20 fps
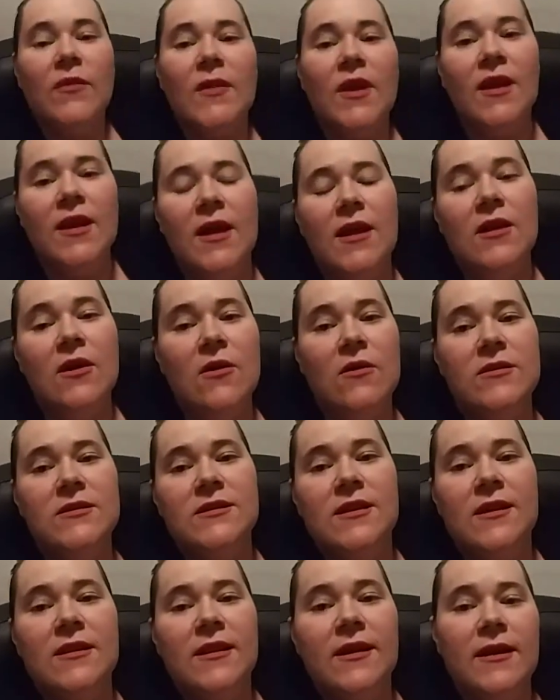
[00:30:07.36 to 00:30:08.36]
And I know it's
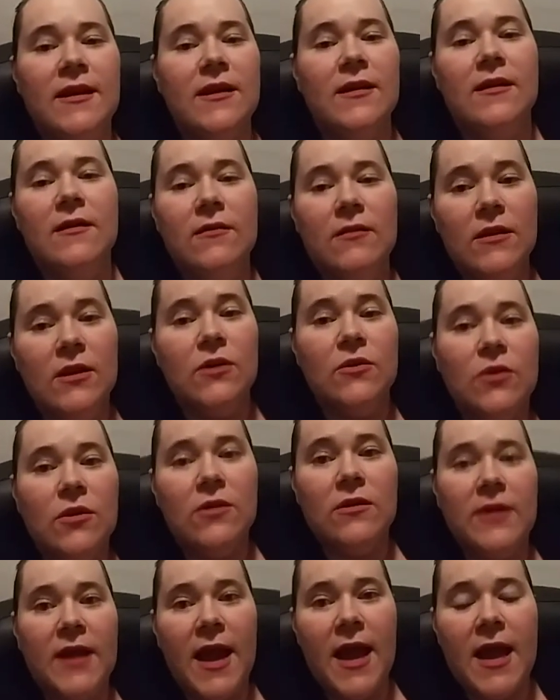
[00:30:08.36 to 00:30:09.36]
not like a
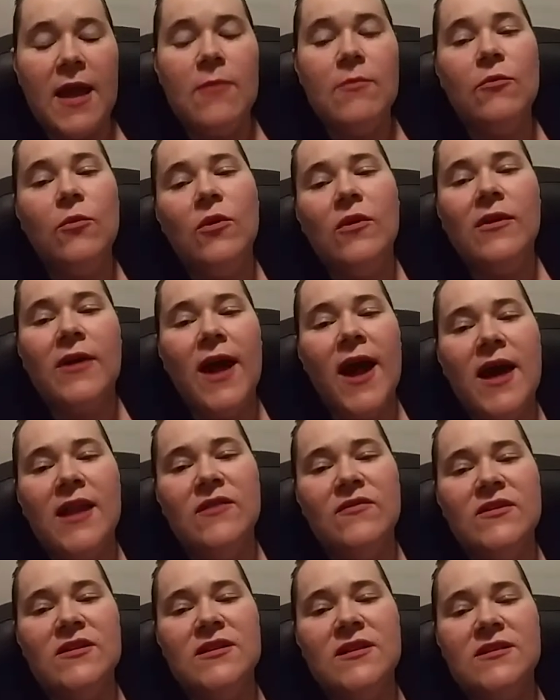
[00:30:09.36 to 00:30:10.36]
literal game. Well, kind
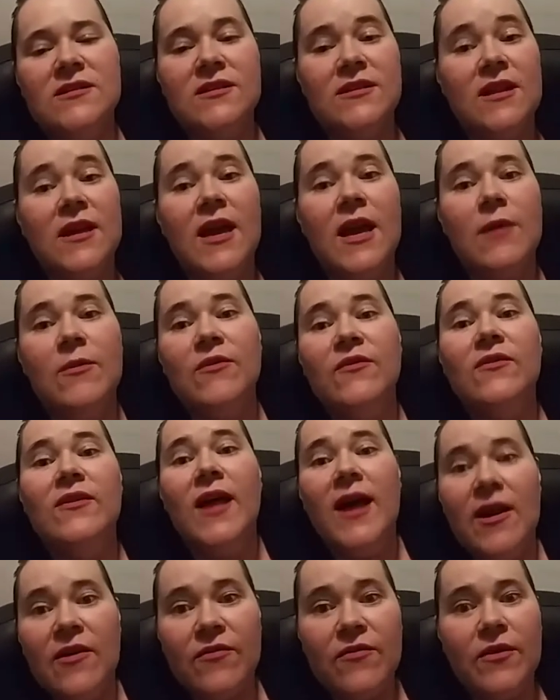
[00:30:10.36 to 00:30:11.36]
of, in a sense, the game of
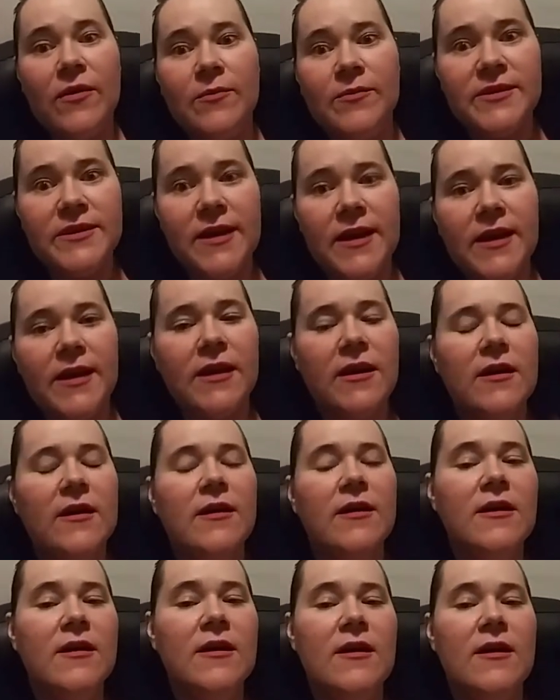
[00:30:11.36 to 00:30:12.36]
life, I'm saying.
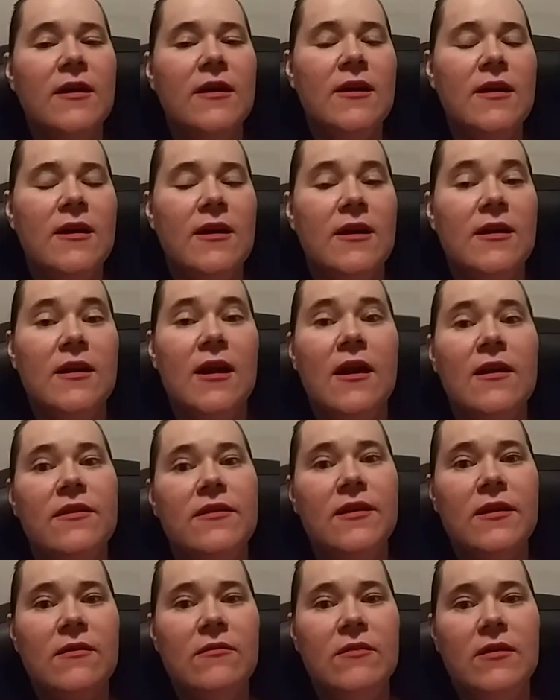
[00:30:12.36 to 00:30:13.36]

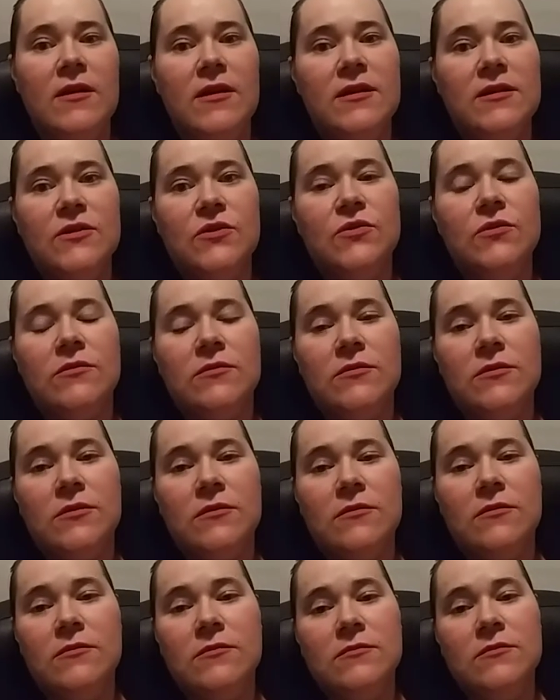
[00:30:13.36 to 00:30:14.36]
Nothing, it is true,
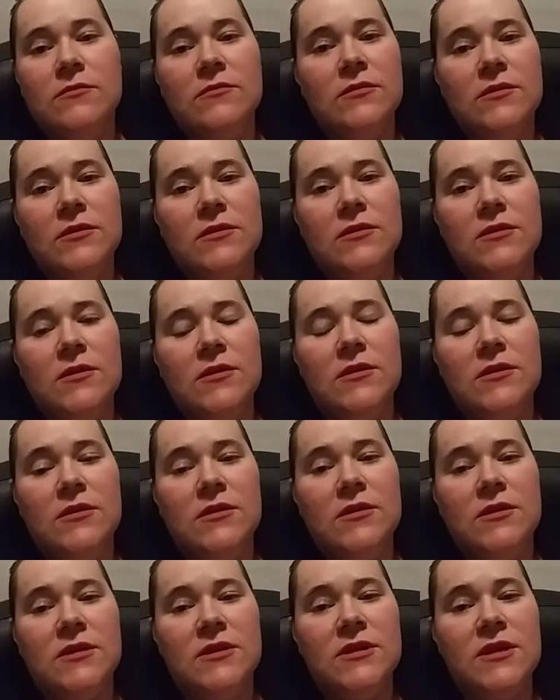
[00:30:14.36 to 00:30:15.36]
so in
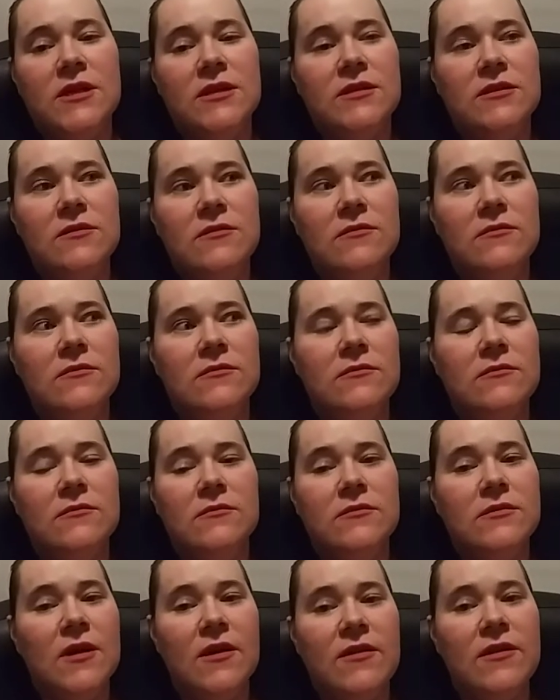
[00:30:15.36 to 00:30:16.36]
a sense, too.
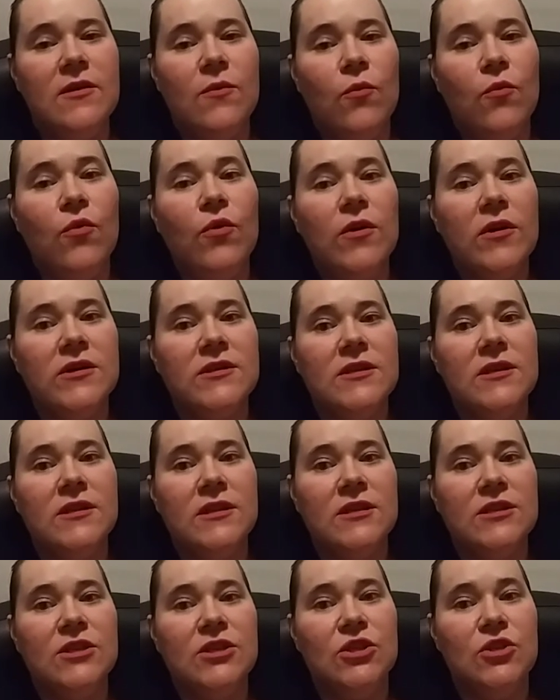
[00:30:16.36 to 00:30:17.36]
Nothing works
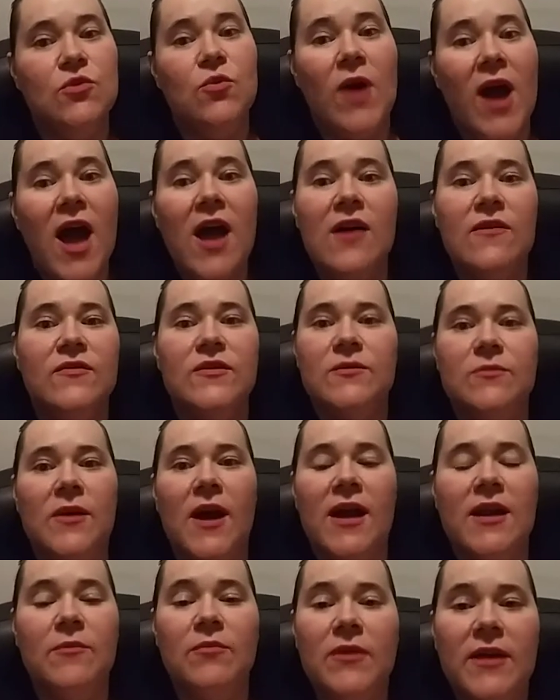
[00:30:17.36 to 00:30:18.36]
unless you have some
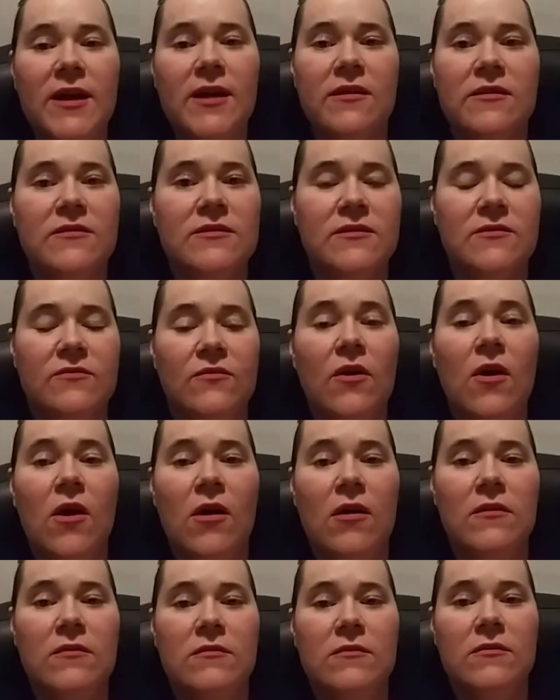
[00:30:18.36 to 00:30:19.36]
kind of players
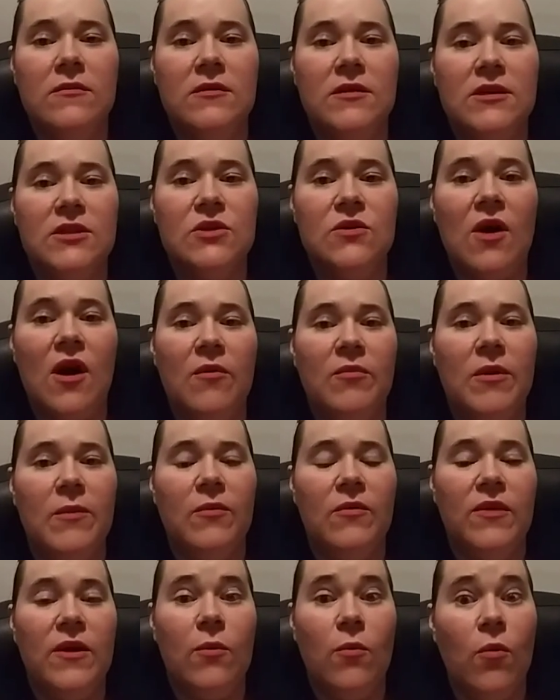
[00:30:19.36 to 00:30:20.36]
involved. Unless you have
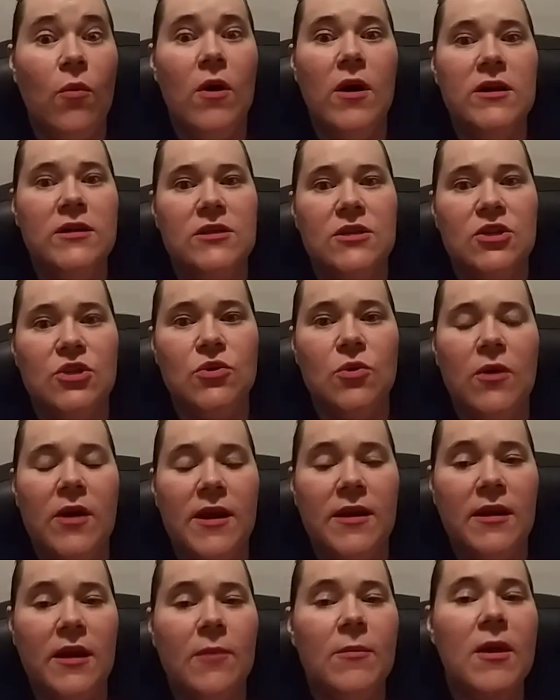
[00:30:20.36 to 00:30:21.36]
people that want to
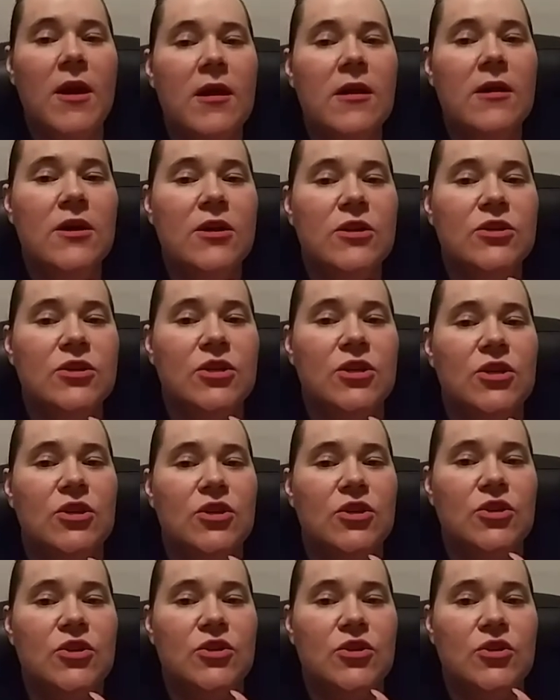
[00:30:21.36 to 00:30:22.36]
join up to
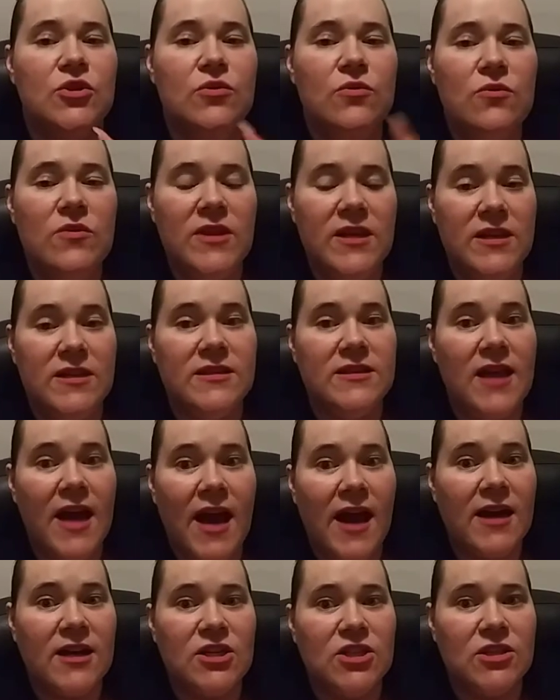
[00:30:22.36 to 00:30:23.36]
do these
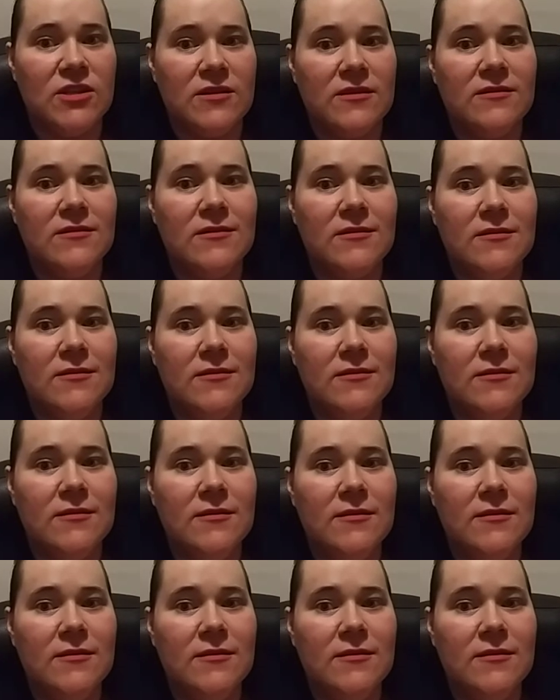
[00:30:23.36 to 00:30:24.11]
actions.